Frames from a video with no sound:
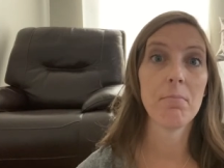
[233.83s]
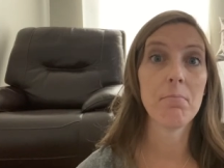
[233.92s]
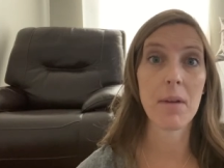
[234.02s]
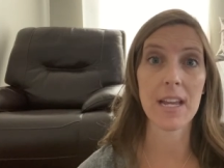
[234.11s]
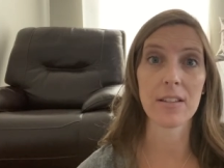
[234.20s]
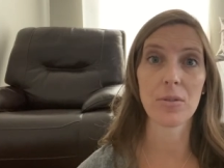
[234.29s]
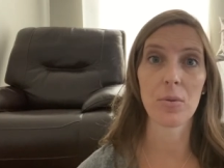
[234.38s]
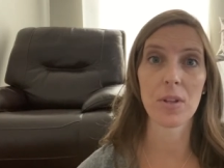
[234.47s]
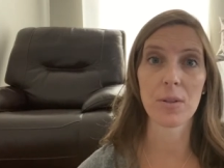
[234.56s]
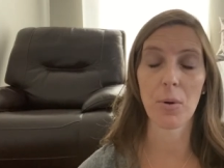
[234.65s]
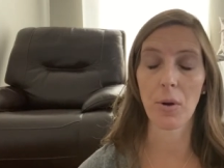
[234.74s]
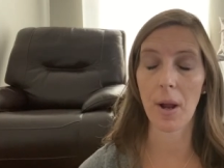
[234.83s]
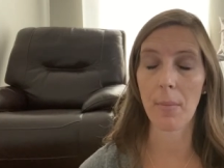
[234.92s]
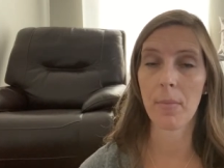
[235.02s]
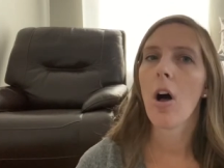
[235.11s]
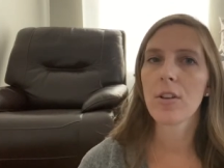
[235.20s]
base through this
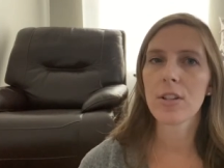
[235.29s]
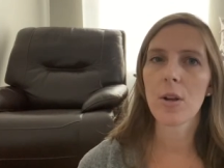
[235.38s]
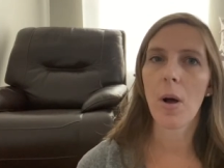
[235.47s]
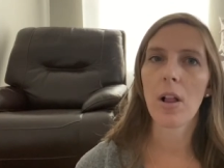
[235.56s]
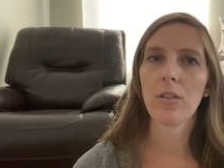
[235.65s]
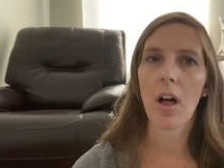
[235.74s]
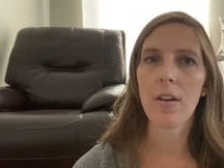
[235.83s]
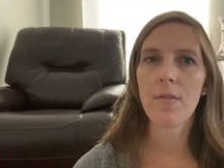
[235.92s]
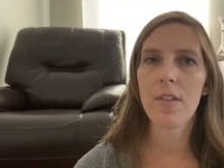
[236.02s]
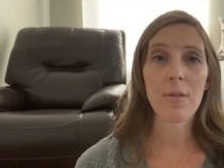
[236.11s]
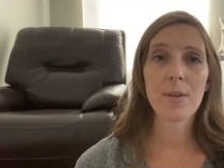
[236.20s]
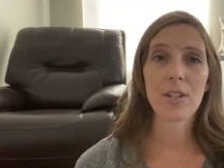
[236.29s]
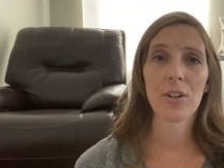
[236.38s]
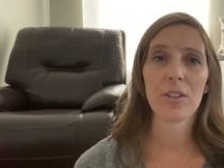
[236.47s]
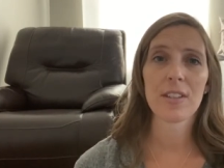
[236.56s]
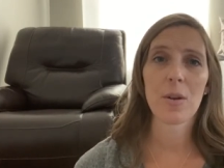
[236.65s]
program. Also, a lot of the
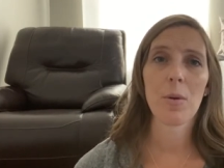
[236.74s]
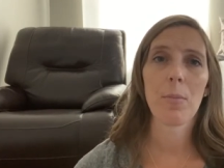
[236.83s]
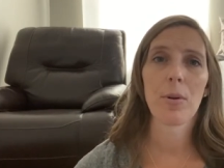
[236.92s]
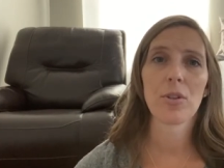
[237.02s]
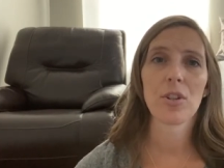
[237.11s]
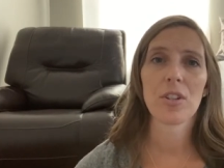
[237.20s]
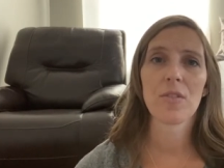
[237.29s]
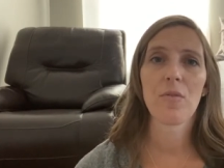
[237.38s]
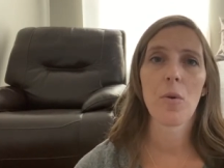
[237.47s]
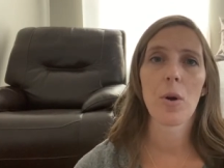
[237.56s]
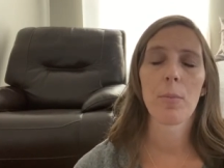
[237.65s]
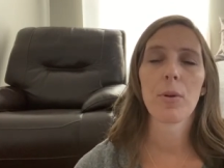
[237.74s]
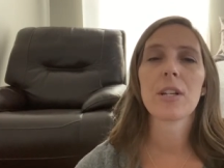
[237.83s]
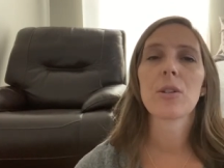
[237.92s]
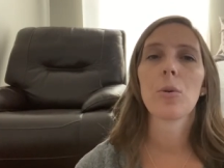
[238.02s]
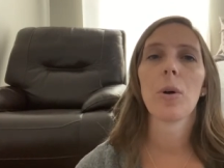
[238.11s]
materials that we purchase for
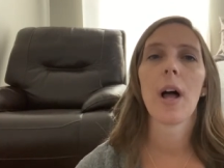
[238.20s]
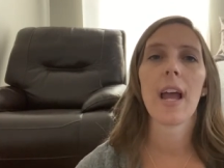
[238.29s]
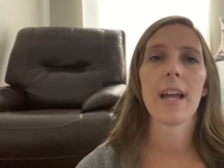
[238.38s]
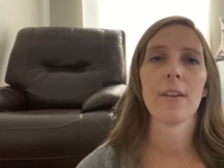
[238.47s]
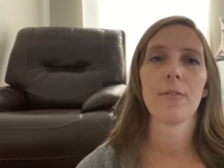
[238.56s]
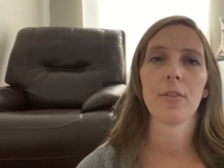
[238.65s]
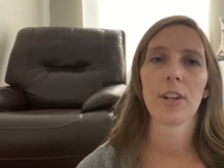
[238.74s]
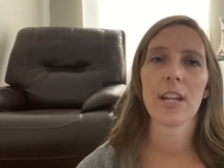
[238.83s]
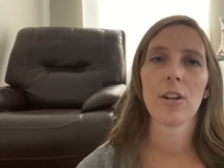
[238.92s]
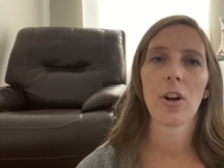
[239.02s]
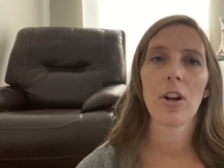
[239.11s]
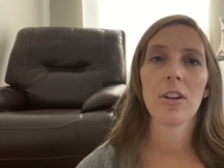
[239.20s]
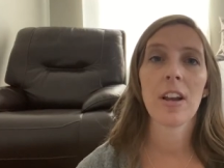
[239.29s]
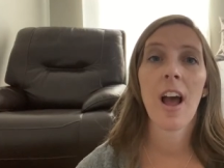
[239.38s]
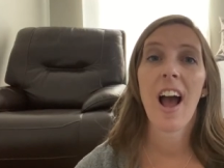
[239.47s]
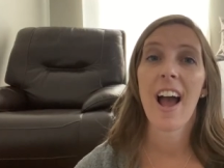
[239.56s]
preschool and for
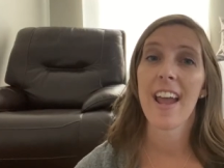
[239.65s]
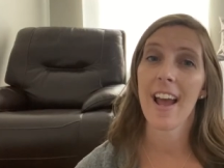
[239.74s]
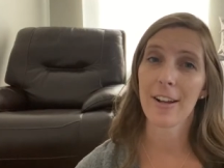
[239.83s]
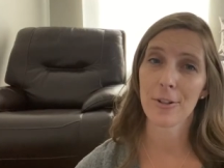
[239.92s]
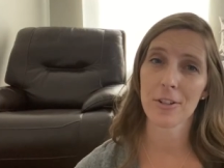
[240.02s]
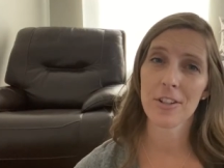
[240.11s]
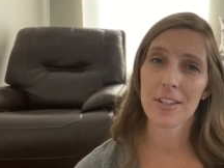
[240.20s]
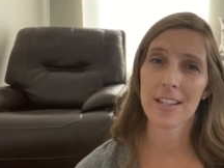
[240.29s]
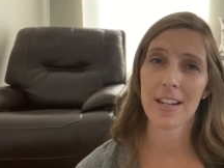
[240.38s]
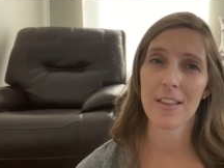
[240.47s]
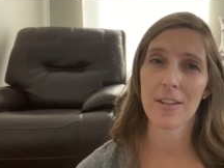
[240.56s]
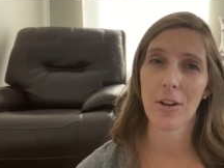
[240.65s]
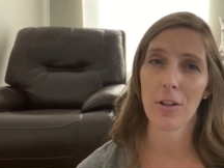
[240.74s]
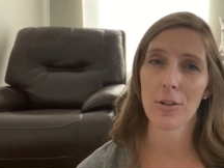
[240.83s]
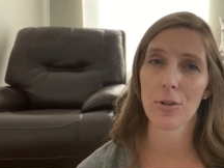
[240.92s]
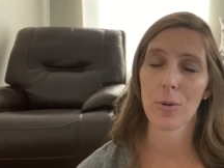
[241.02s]
kindergarten, I actually just get at the
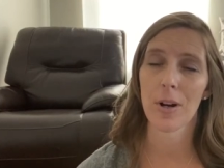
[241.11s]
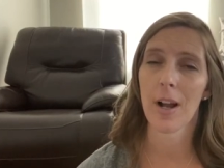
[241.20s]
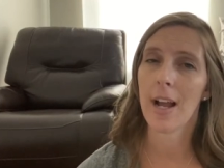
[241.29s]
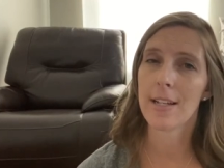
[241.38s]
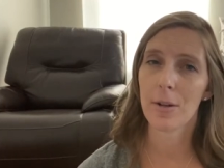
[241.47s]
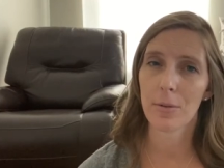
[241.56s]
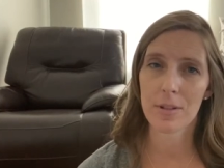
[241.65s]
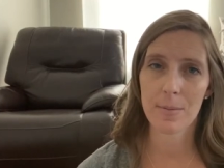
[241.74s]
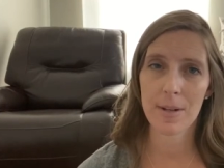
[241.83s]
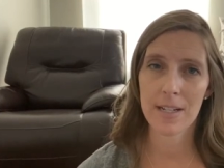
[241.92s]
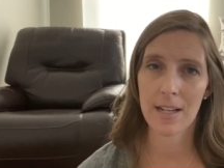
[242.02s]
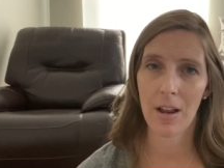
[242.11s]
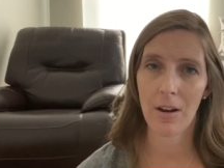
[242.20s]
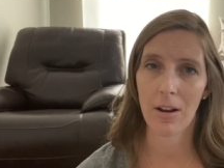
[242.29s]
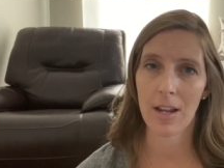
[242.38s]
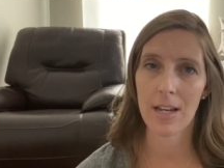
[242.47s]
dollar store. I don't spend a ton
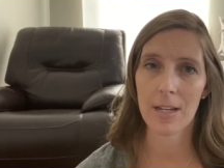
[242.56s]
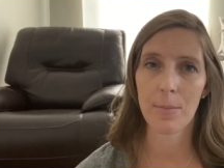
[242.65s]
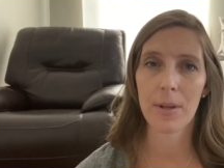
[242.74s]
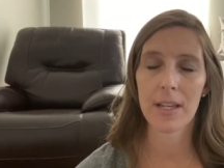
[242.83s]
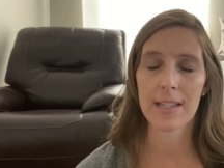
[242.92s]
on it because